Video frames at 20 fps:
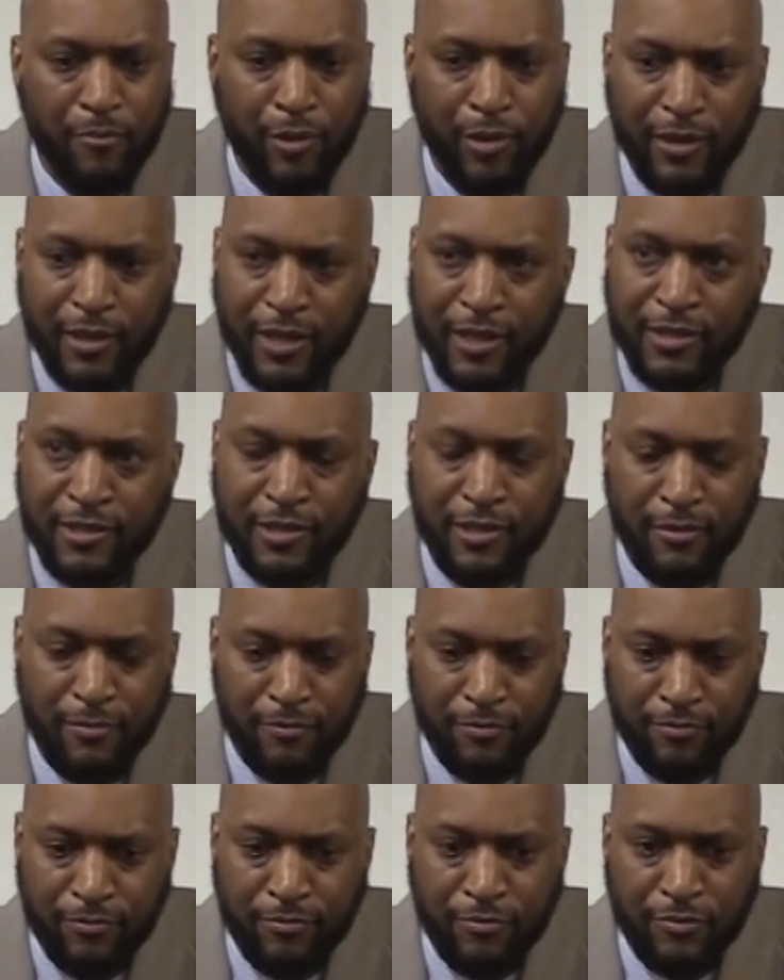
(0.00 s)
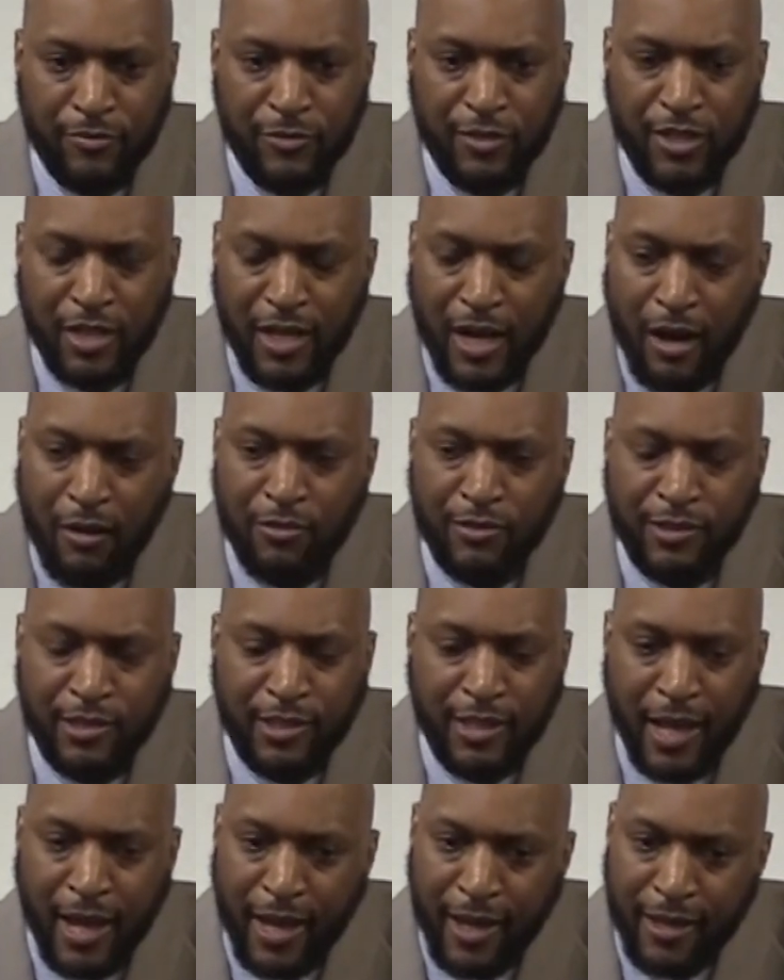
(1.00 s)
putting in 10 hours
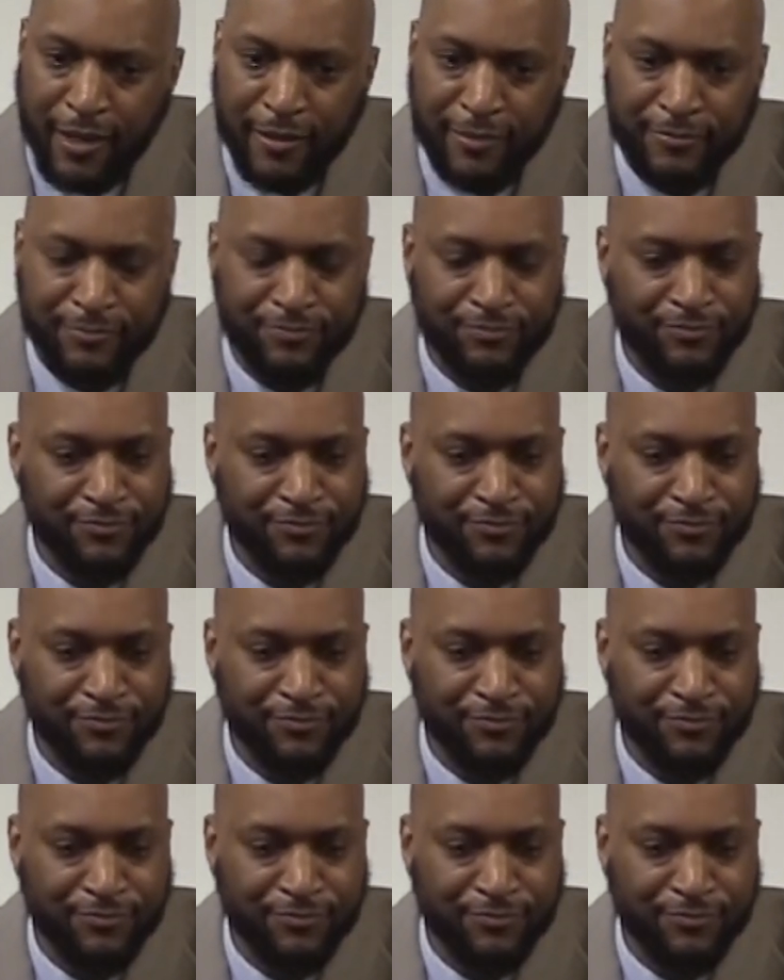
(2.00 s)
a day,